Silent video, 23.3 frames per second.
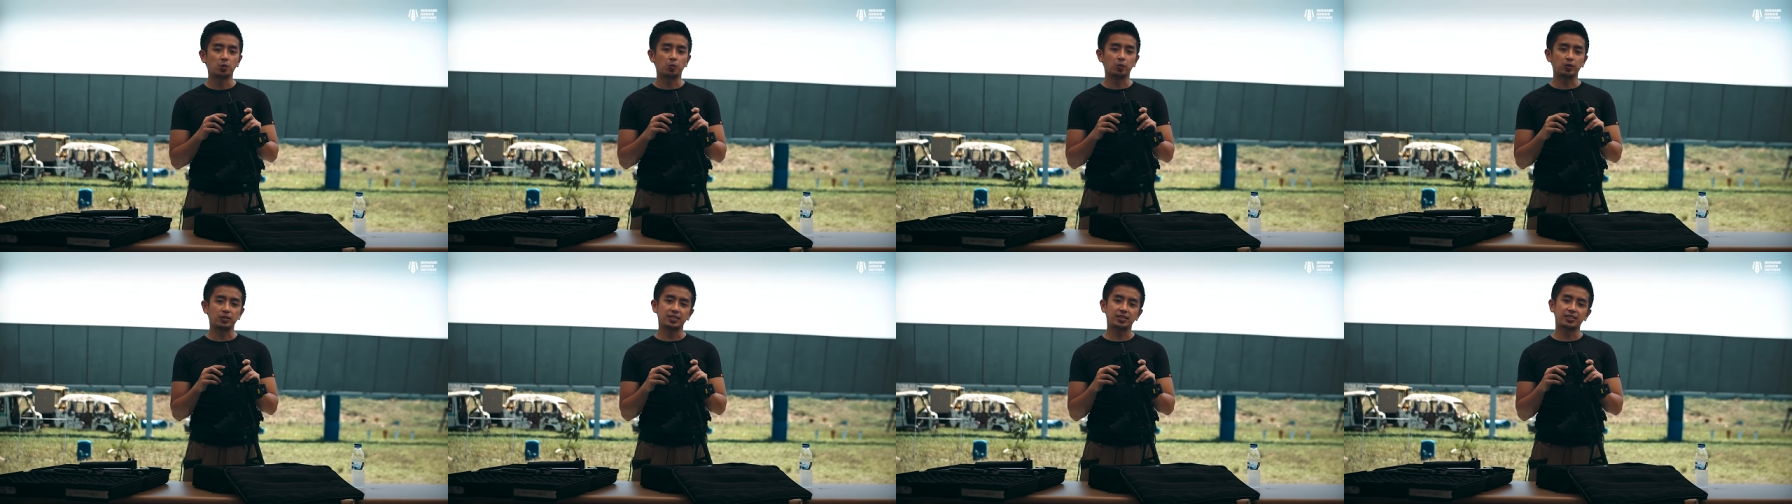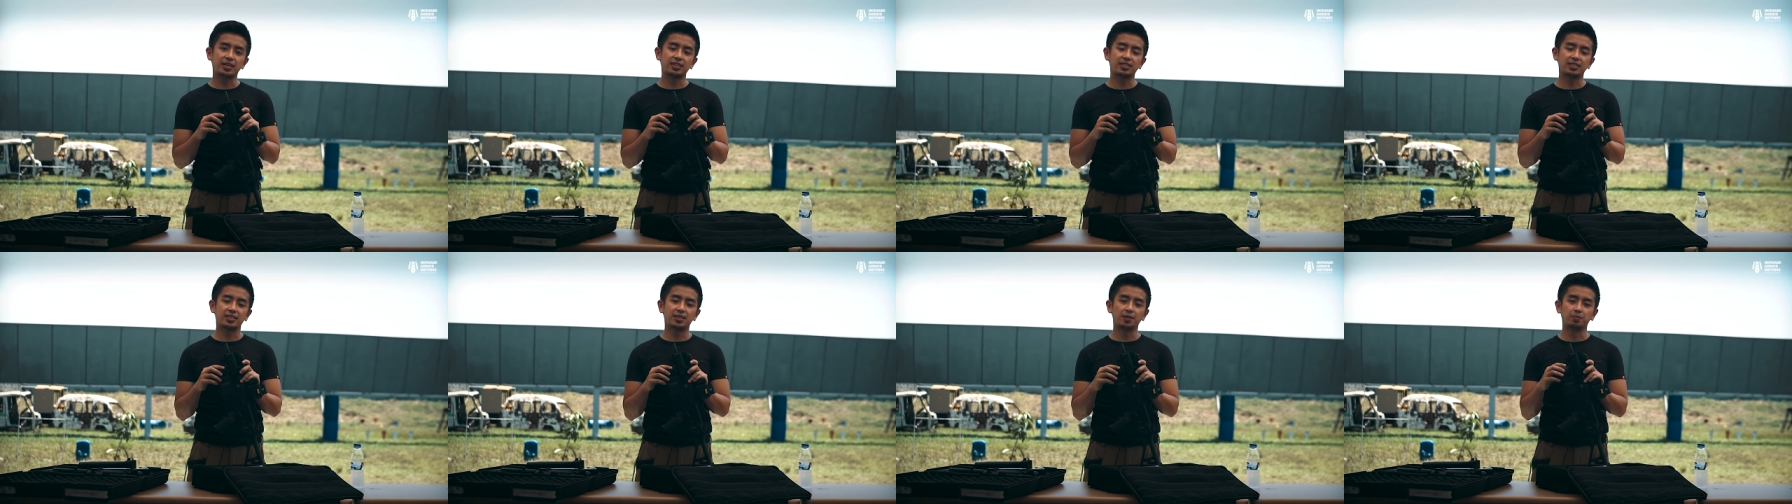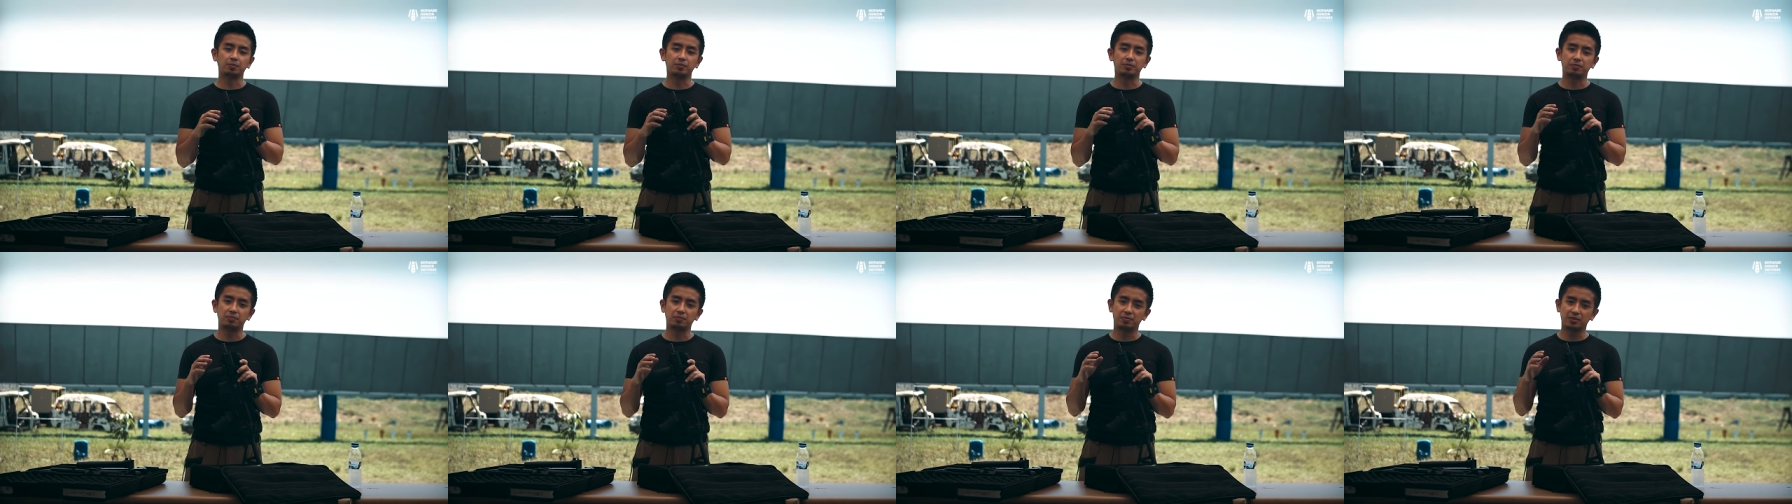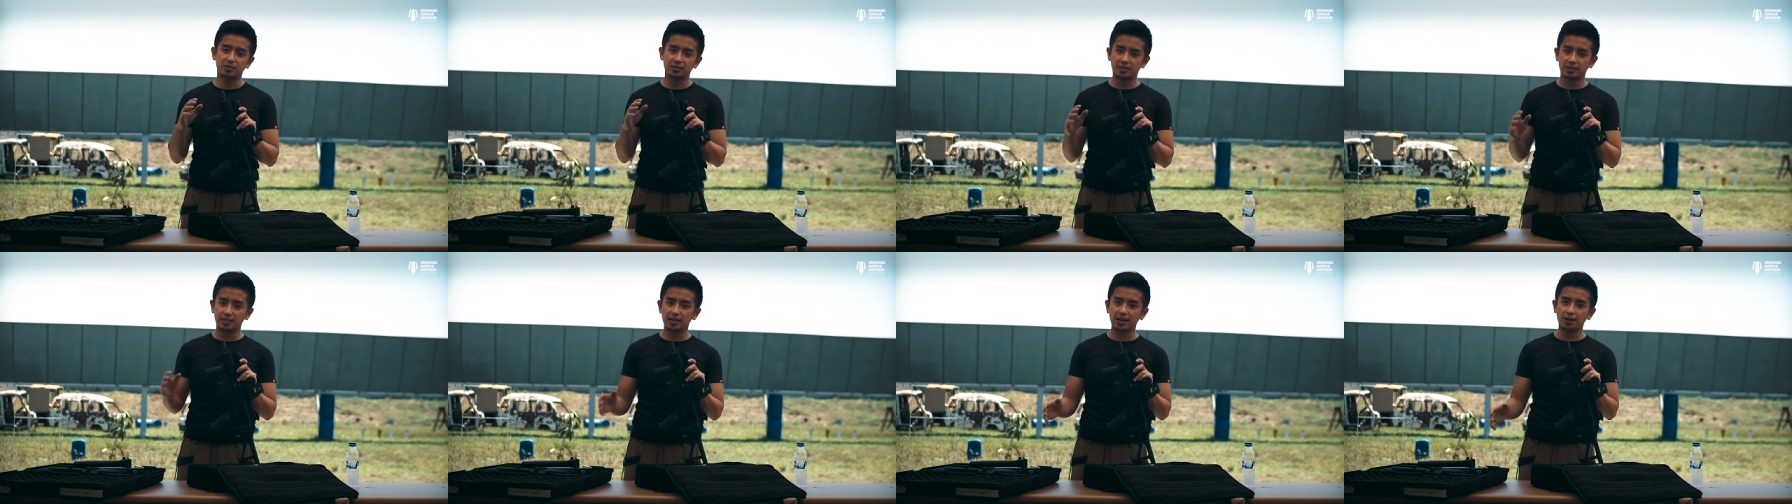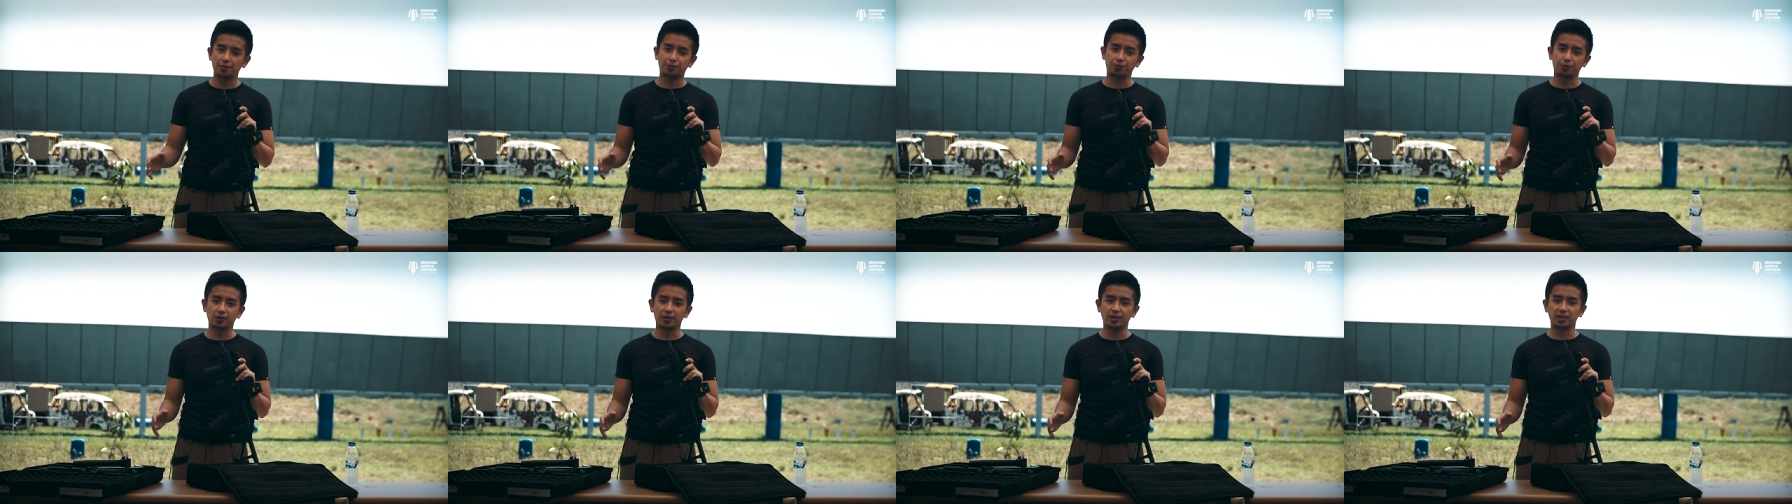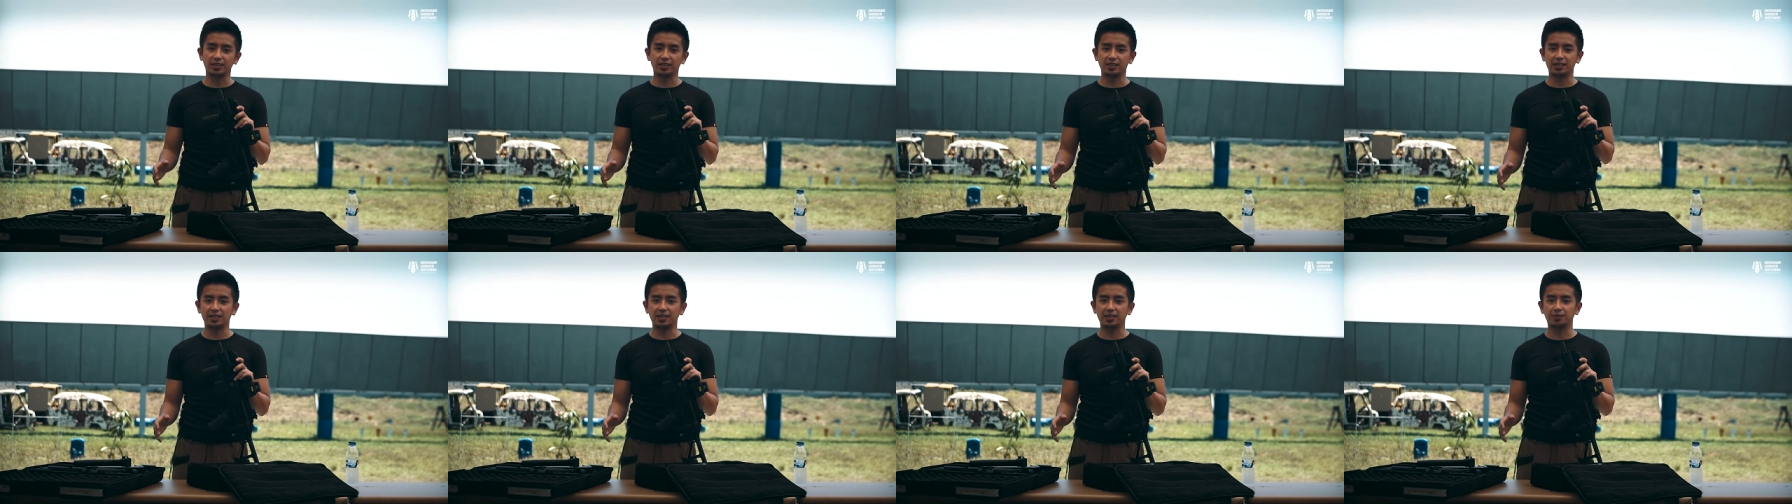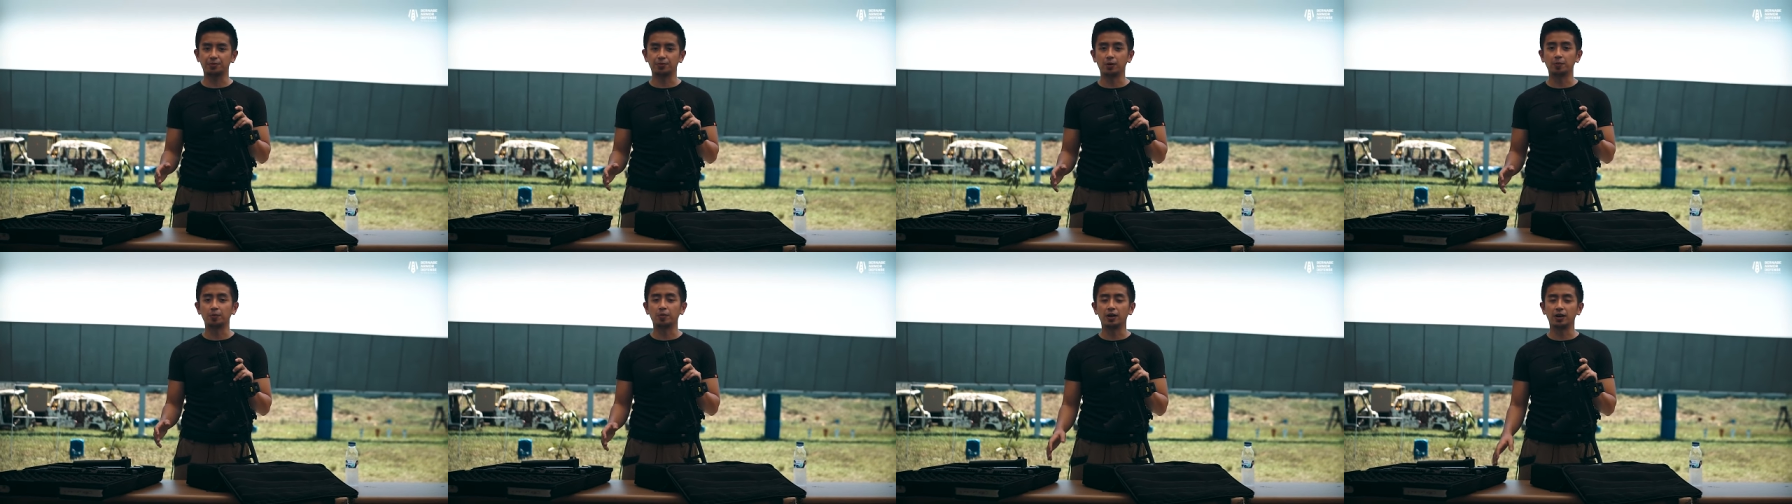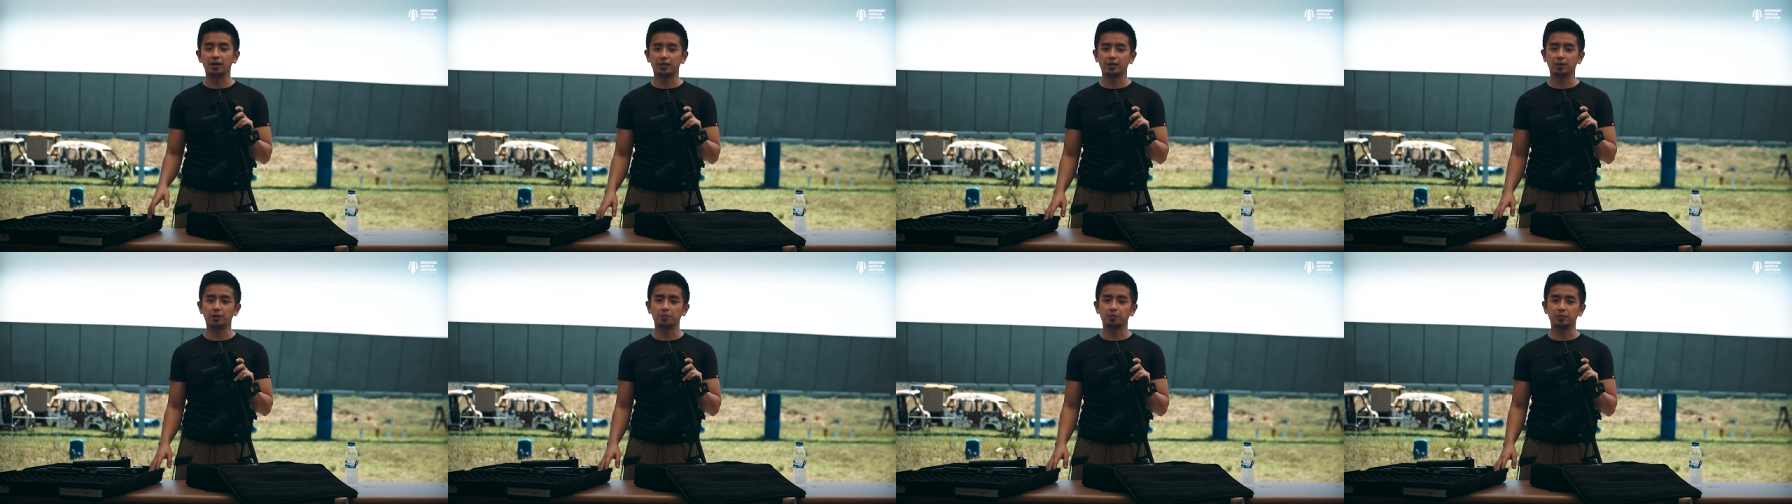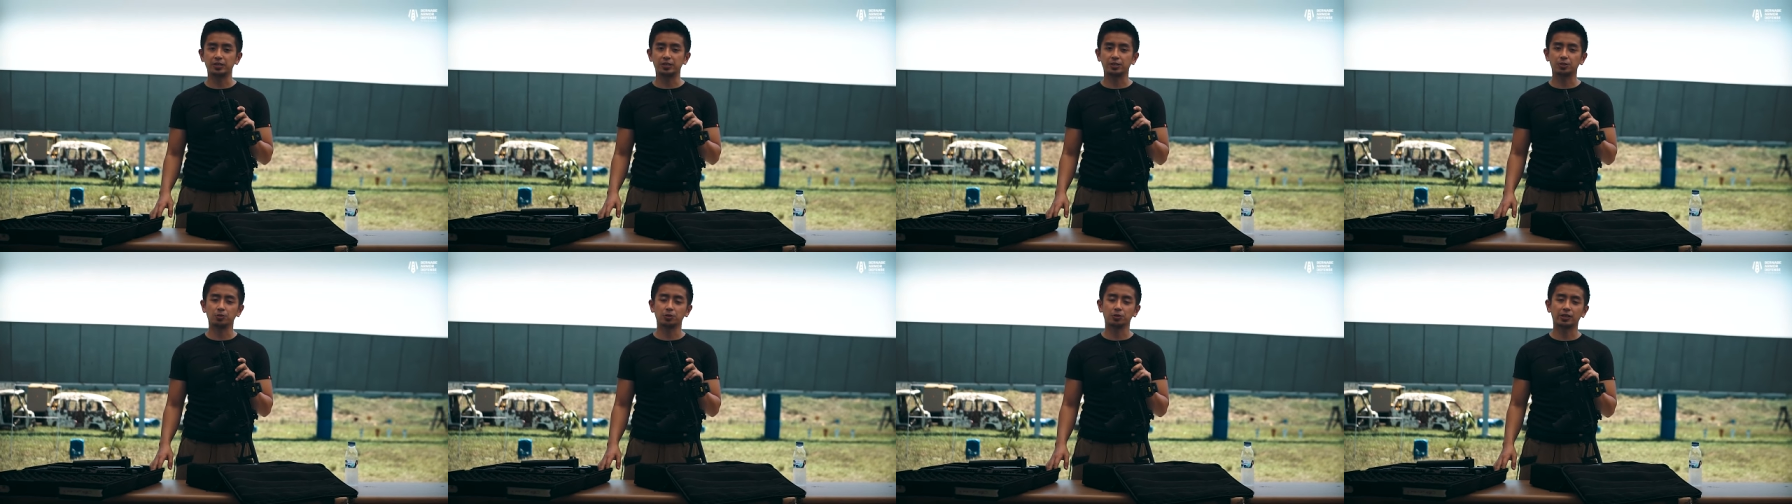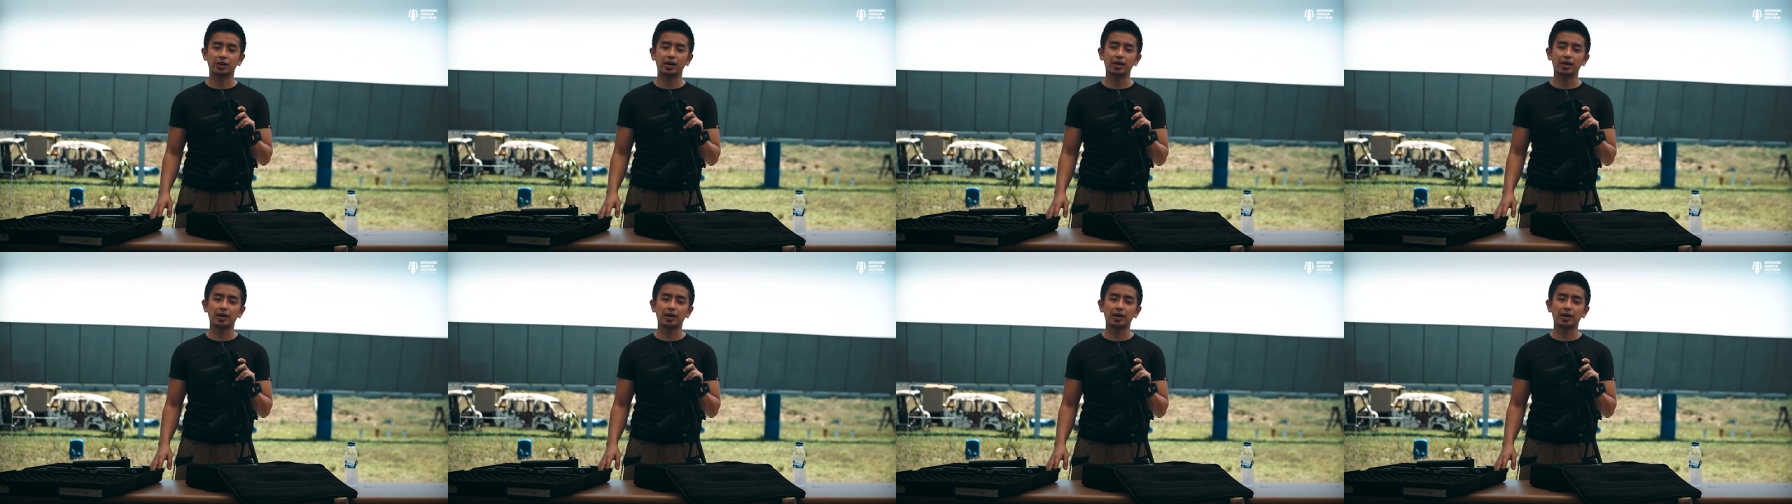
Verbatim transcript: what sets them differently from other pistol